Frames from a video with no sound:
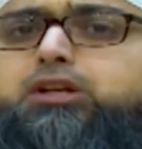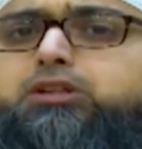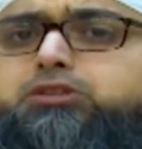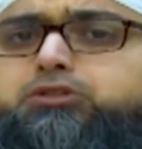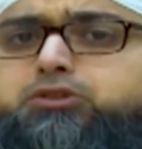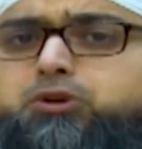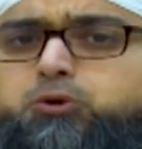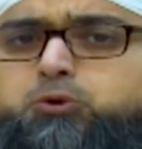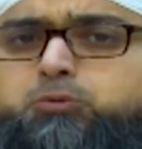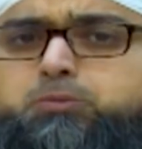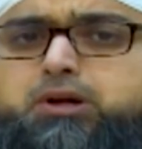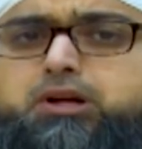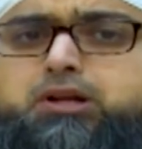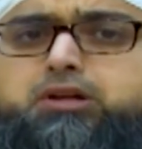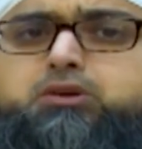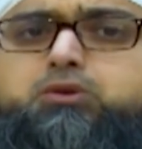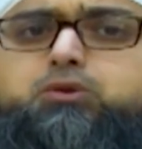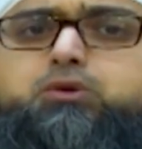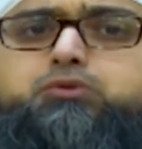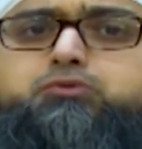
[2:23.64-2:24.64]

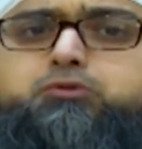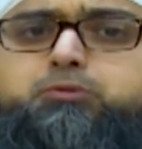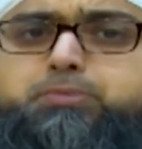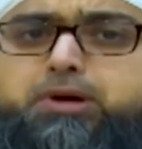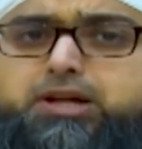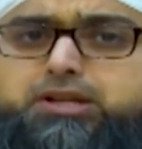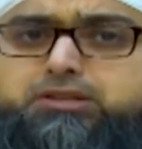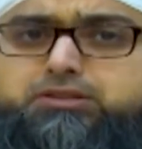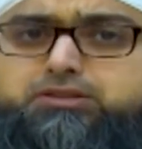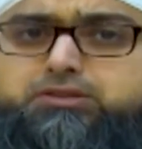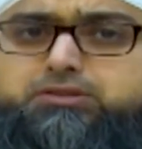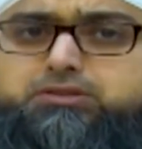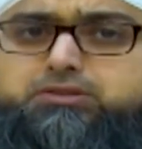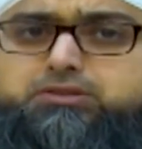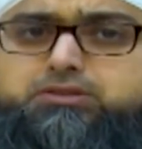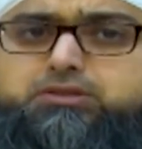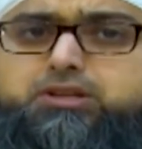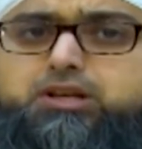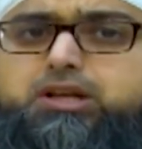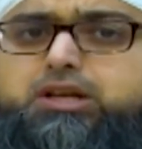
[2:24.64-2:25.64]
Tawbah or
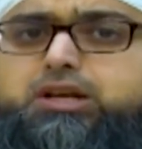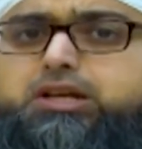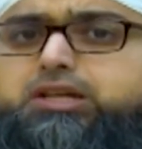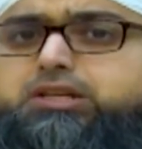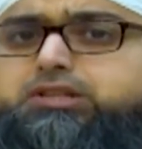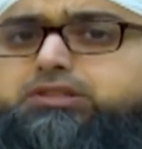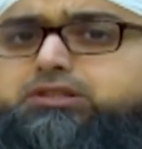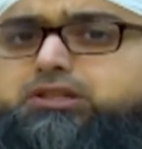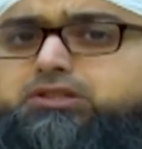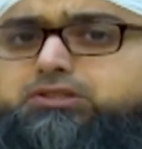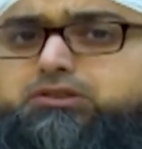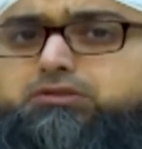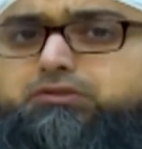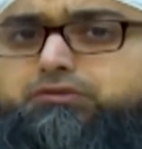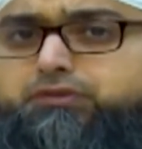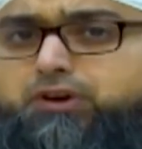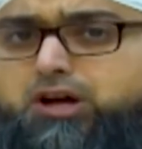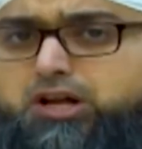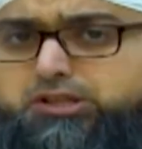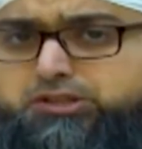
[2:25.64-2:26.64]
repentance is such a
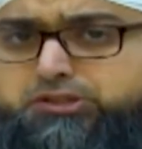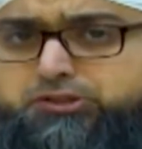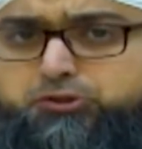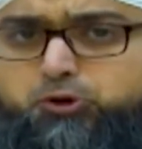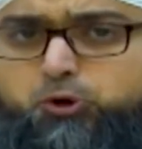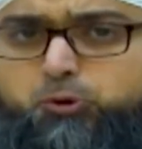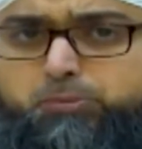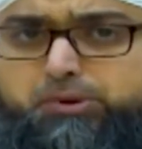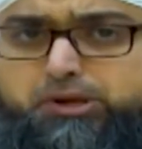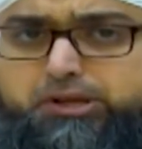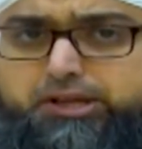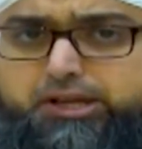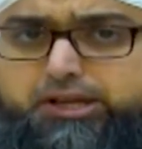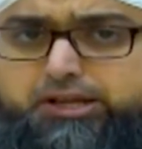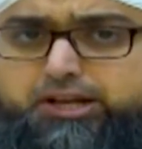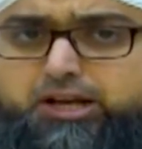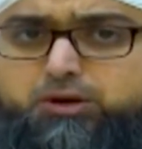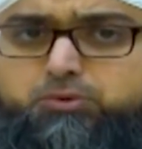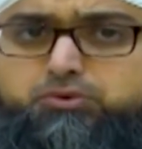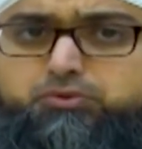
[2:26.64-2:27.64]
vast topic
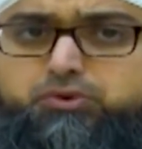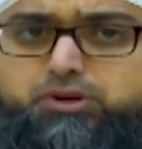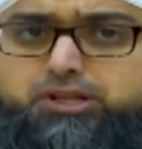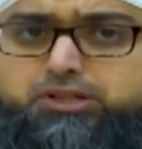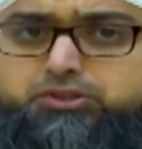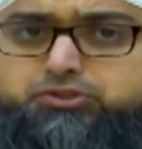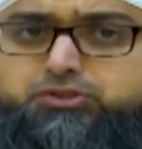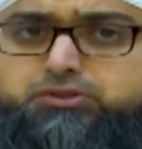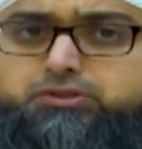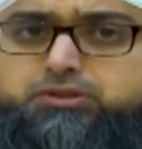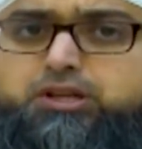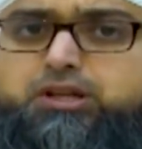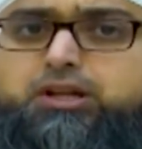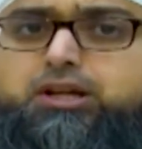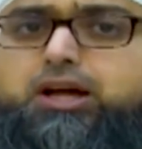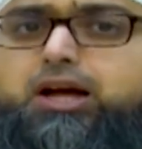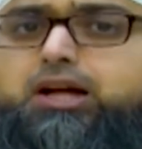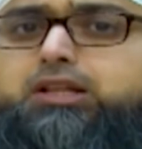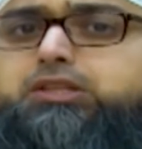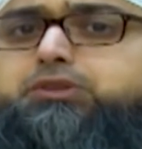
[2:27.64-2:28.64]
in our religion,
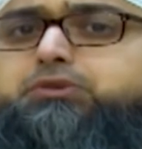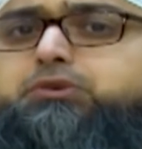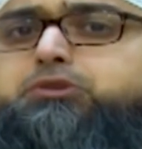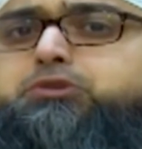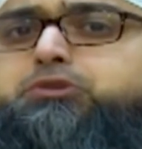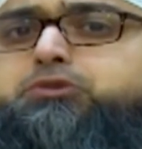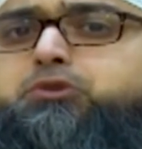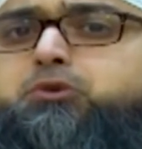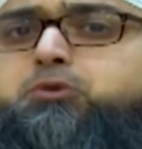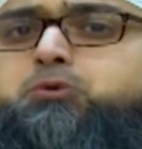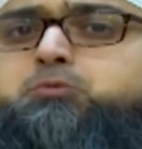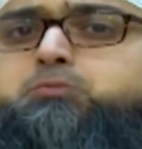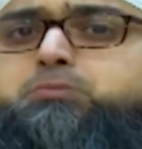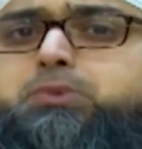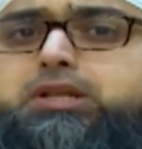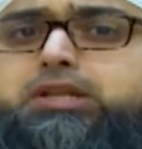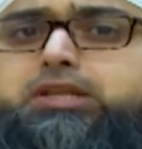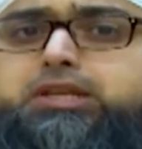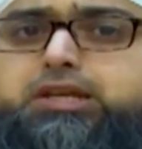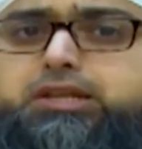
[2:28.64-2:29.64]
and there are so
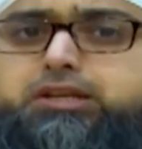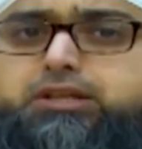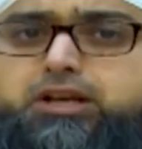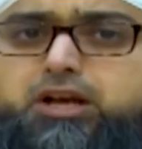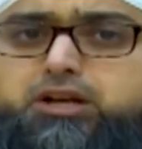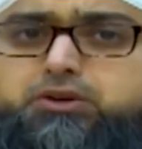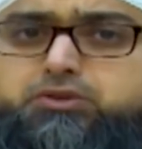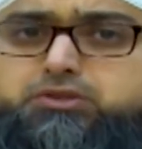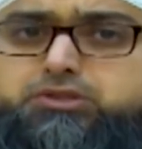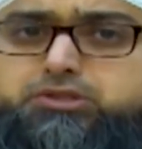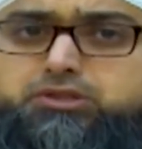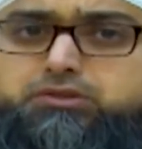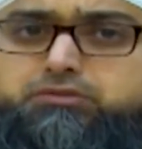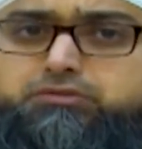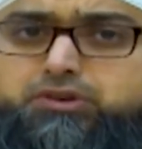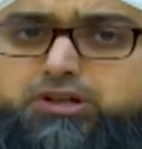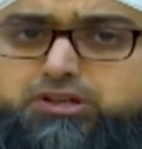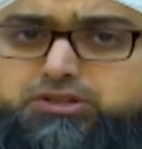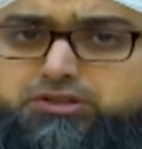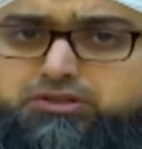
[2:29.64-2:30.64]
many encouraging
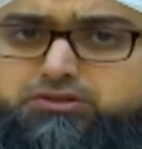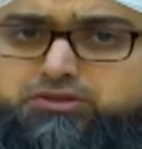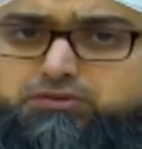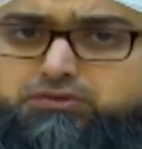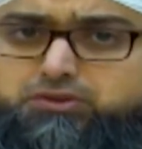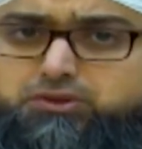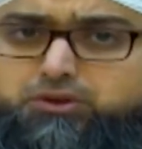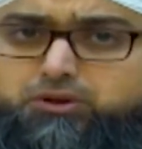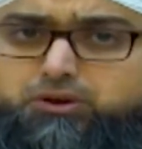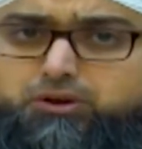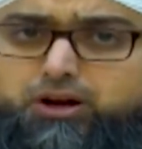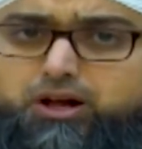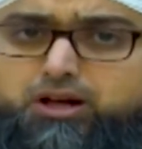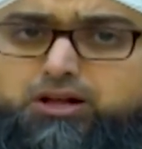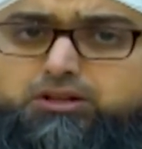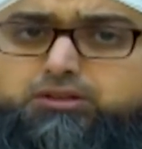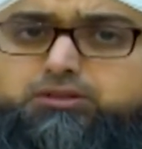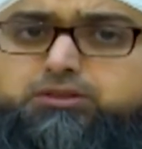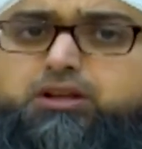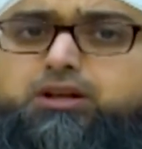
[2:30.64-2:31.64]
verses of the
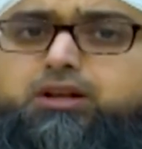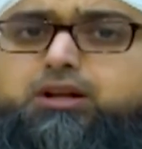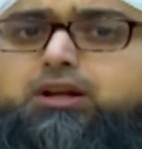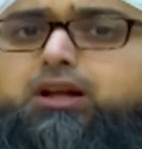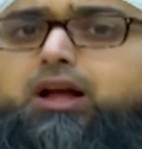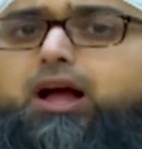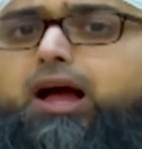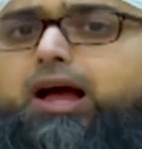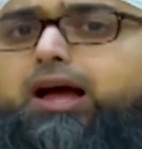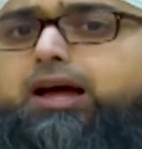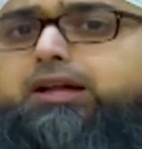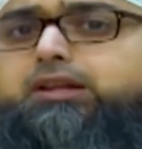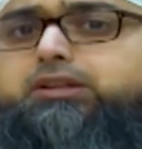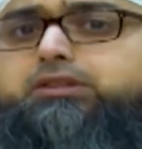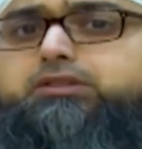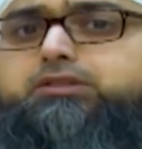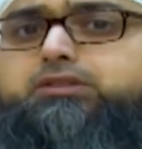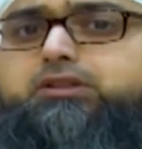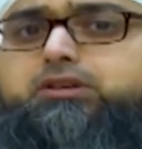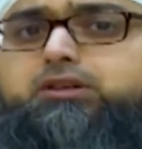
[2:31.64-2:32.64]
Quran
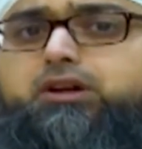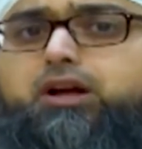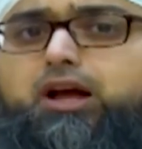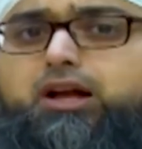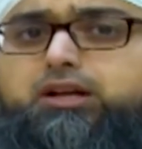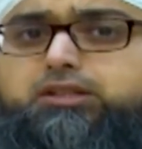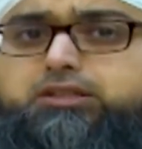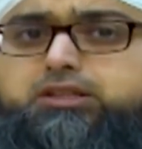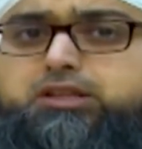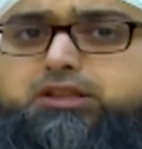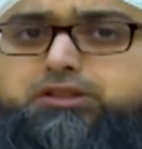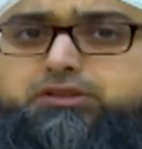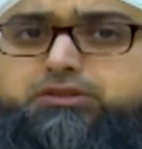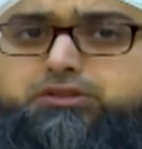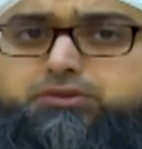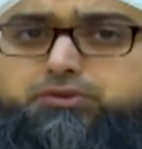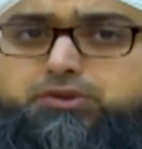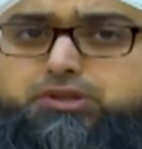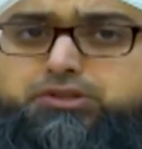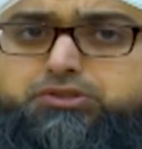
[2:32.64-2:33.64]
and hadith
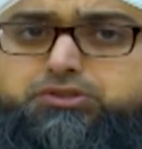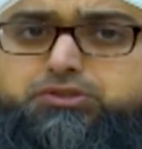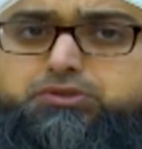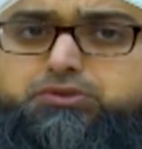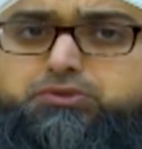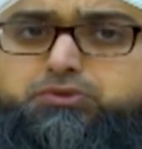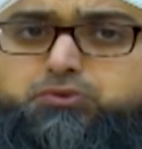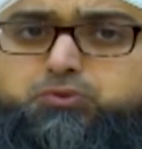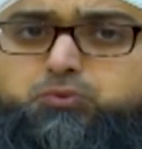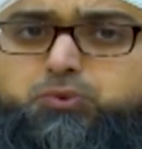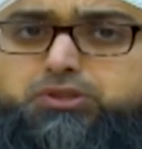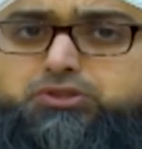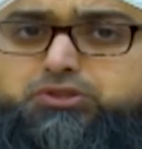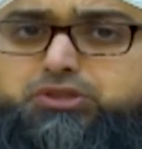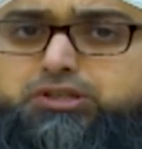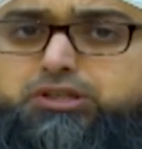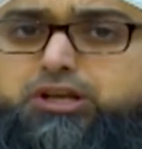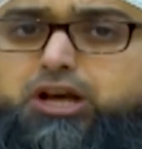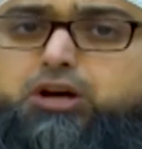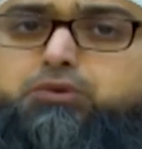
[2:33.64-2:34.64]
narrations which
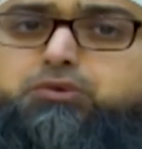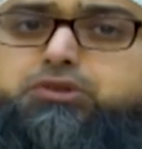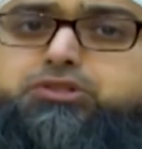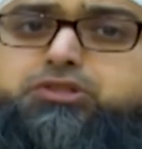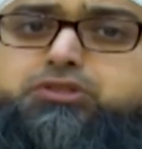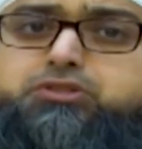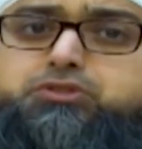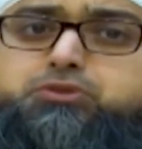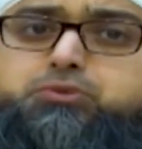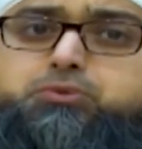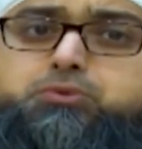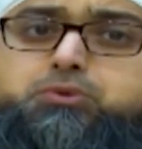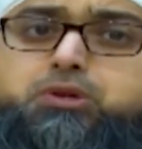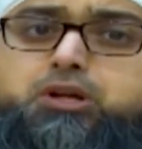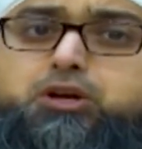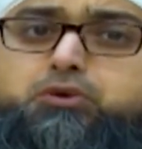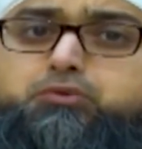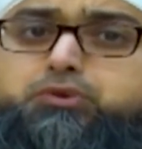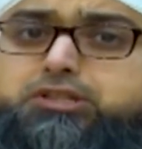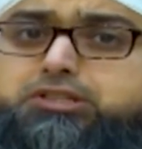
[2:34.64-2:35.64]
encourage us to
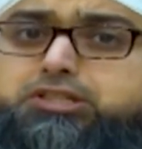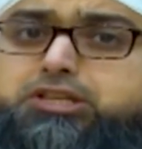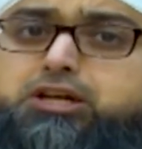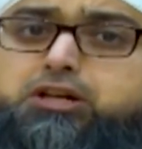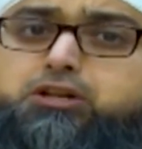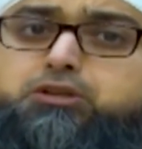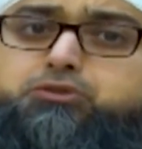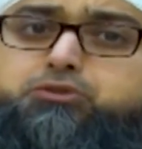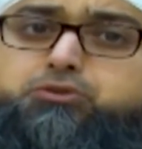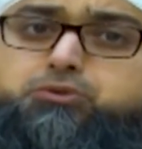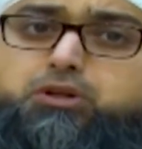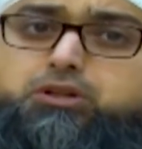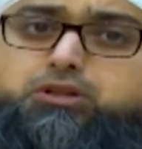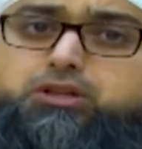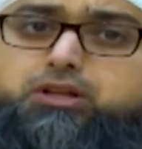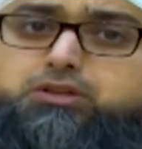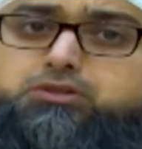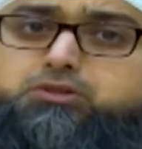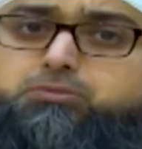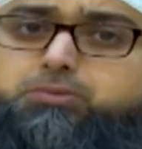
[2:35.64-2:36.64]
return to
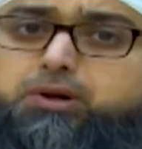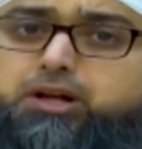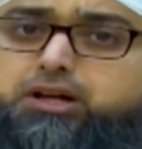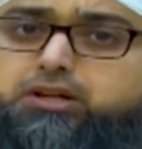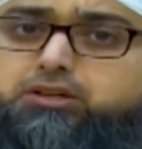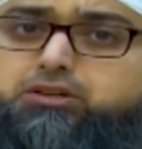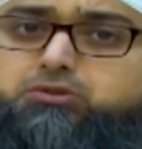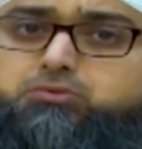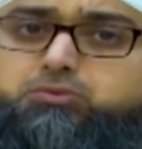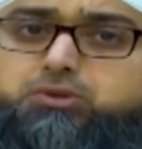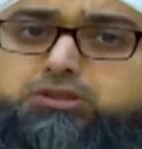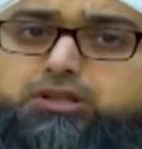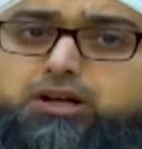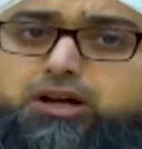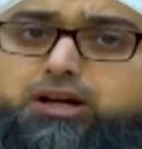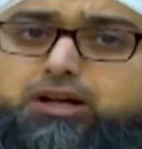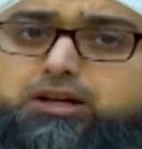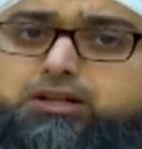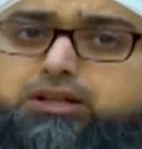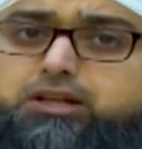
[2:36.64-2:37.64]
Allah subhanahu wa
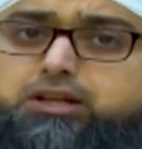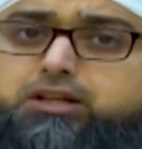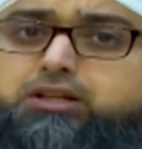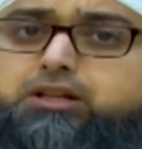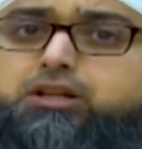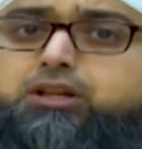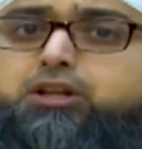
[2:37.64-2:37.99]
ta'ala,